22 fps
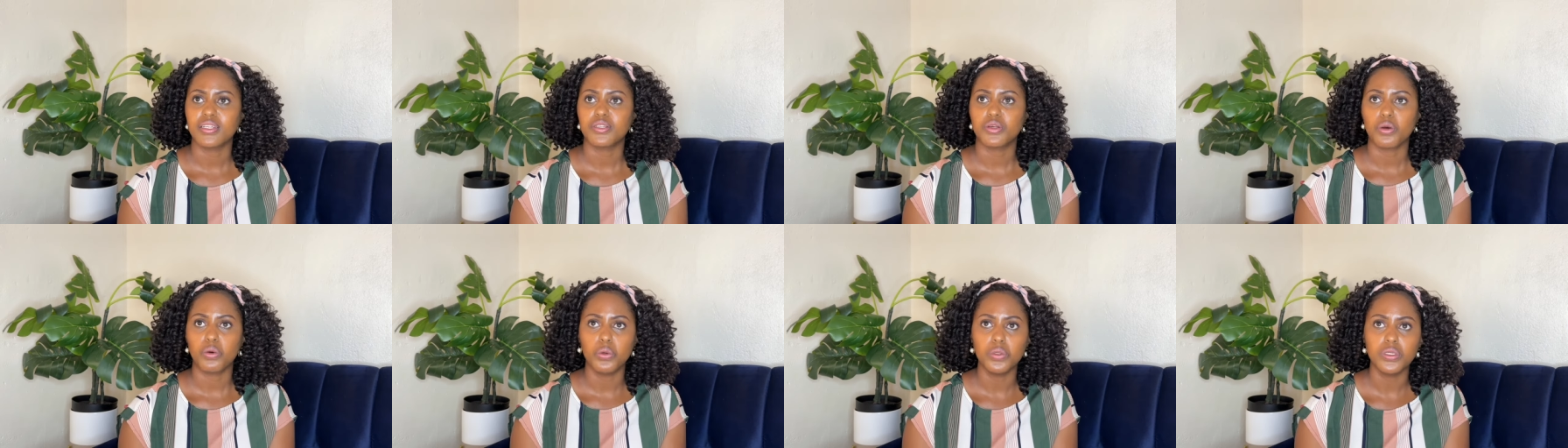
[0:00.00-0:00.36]

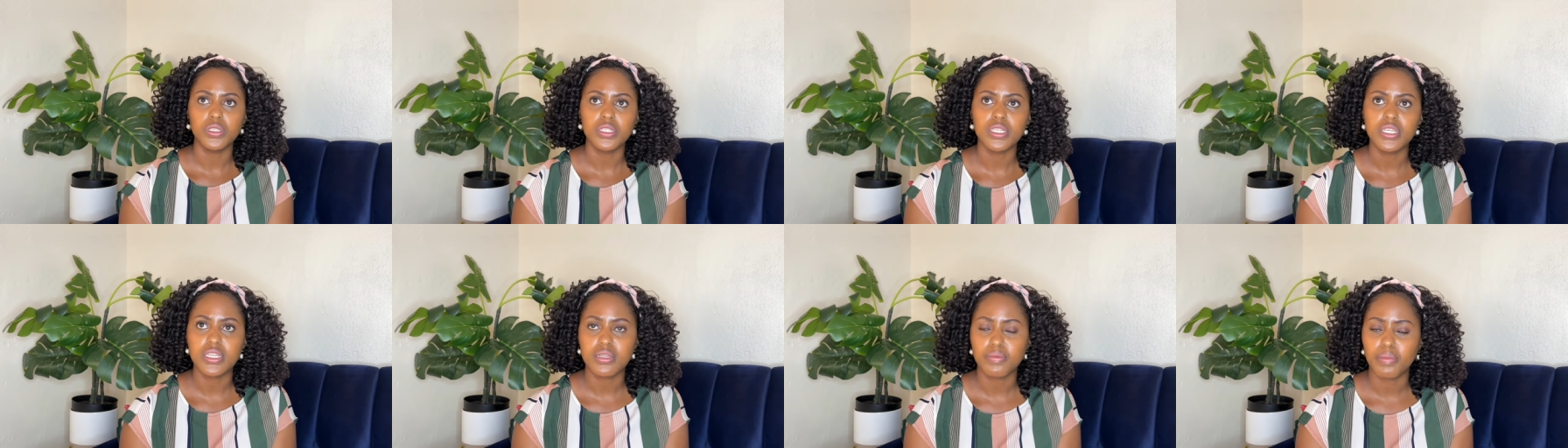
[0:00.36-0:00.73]

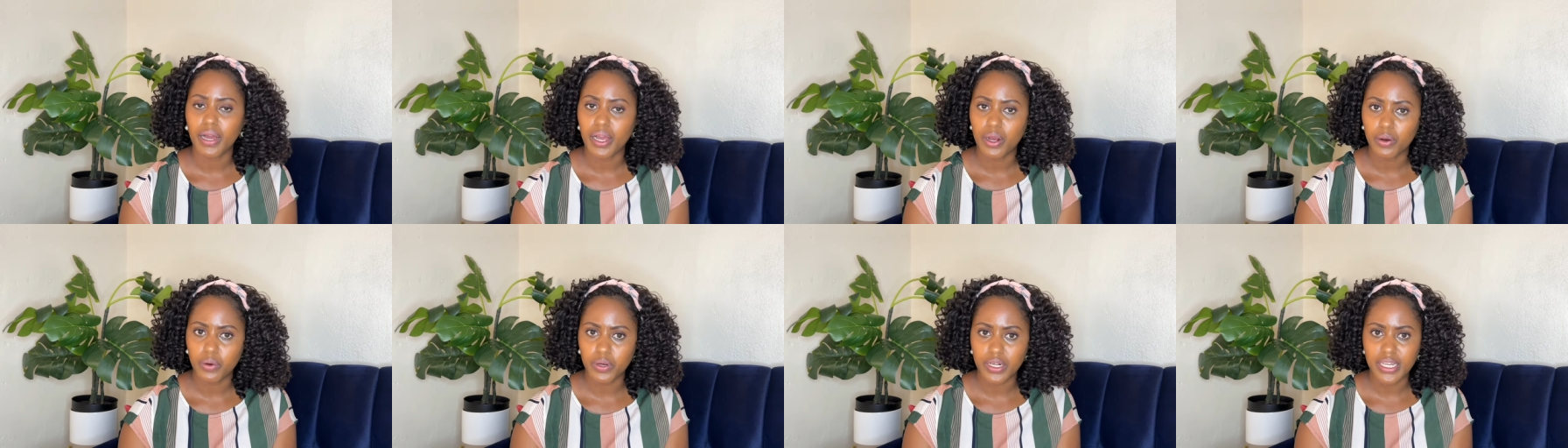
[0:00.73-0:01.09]
told my
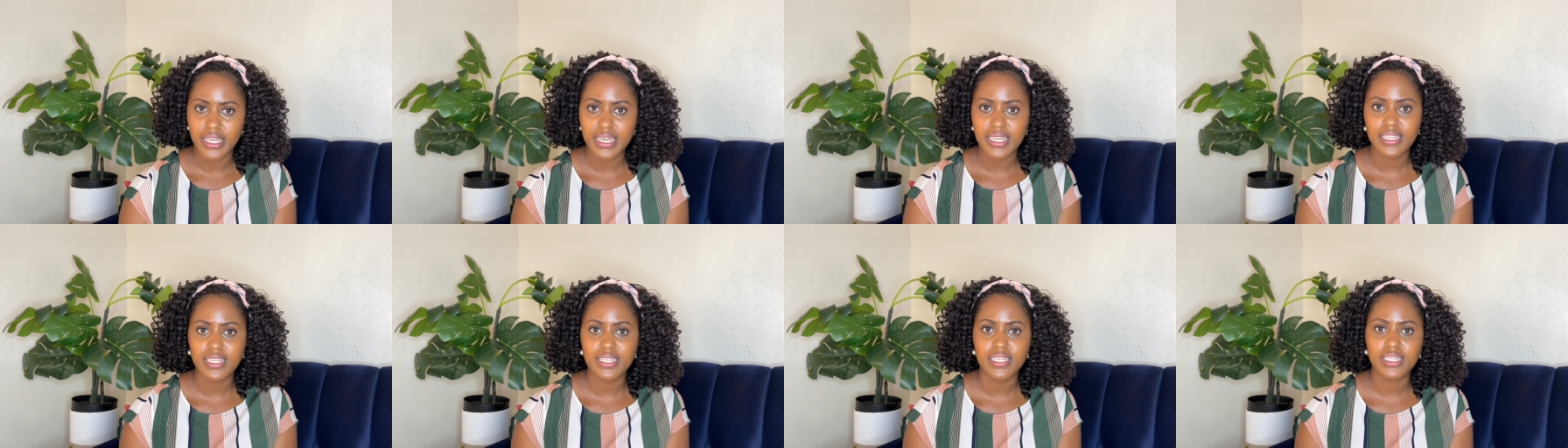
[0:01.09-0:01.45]

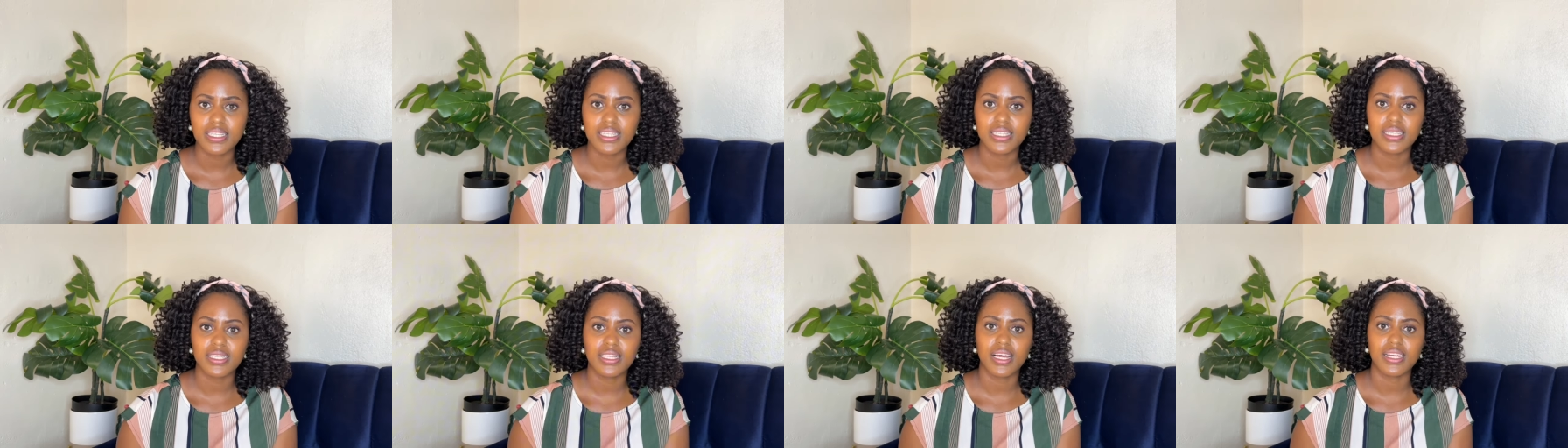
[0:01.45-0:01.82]
audience
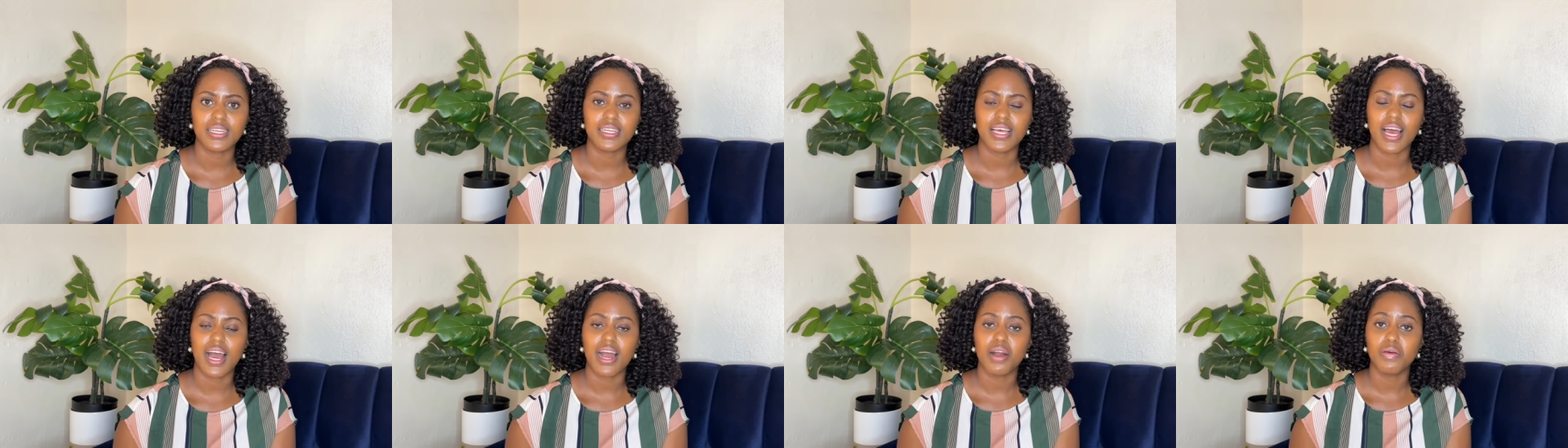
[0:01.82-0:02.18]
that
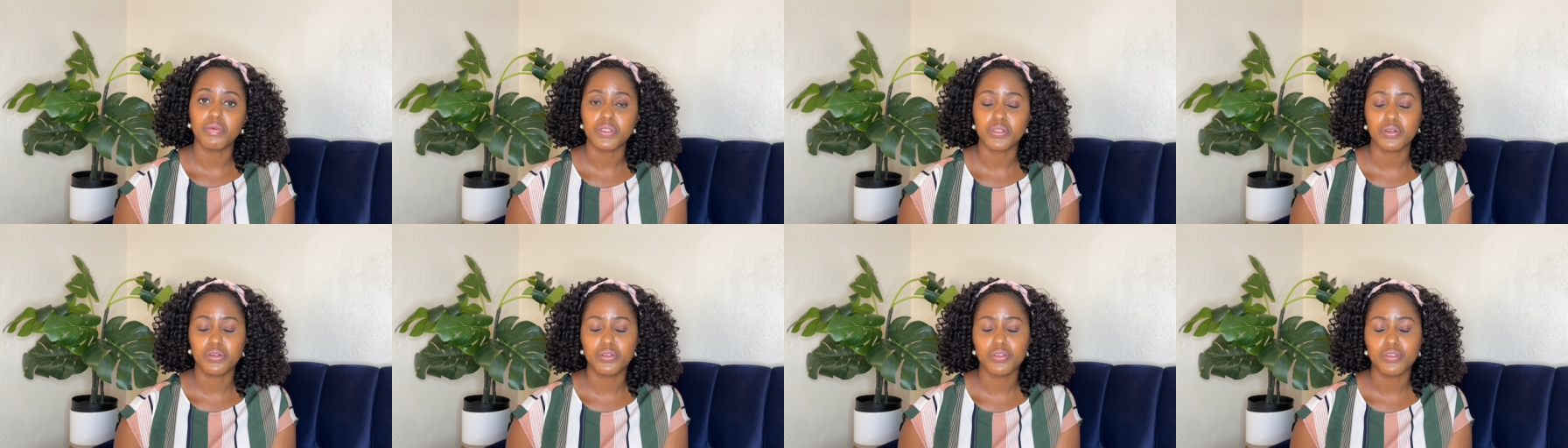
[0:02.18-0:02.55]
I was
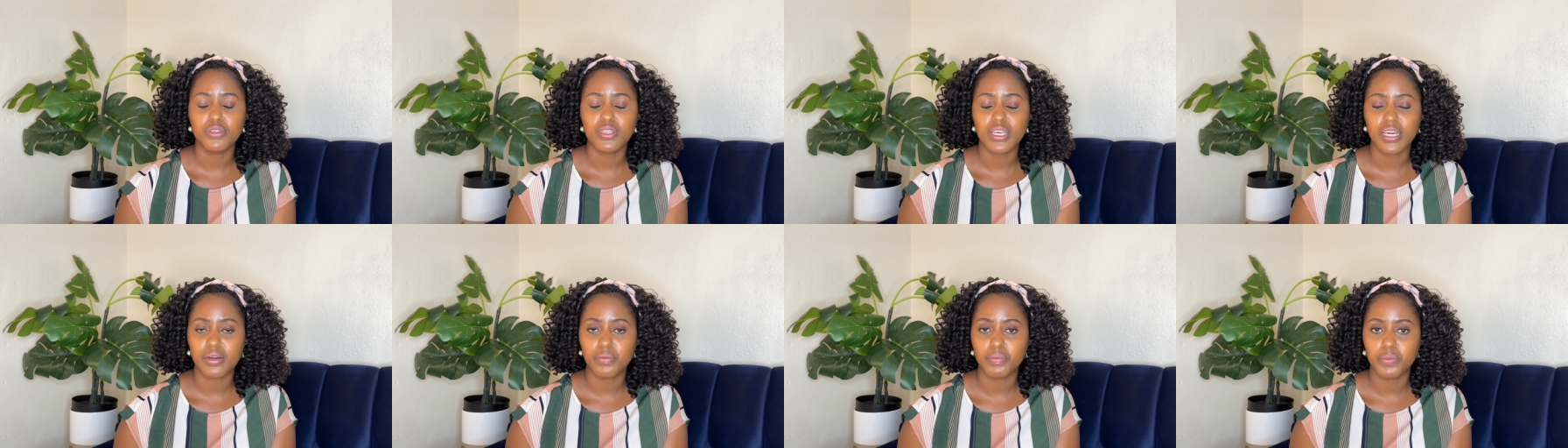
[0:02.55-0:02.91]
going to
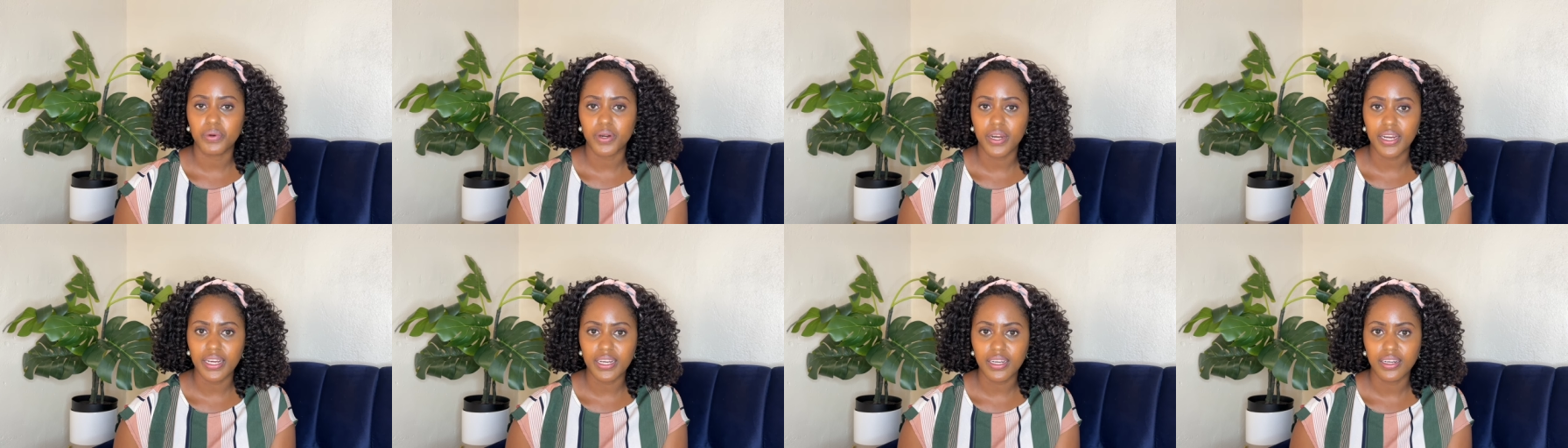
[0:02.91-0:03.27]
take a
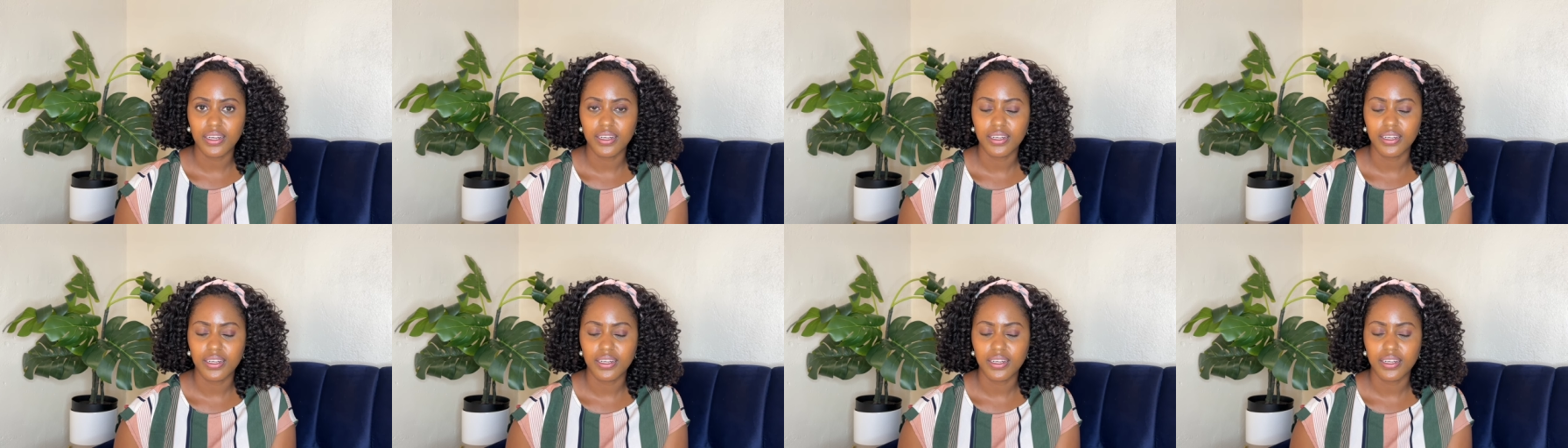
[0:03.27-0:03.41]
break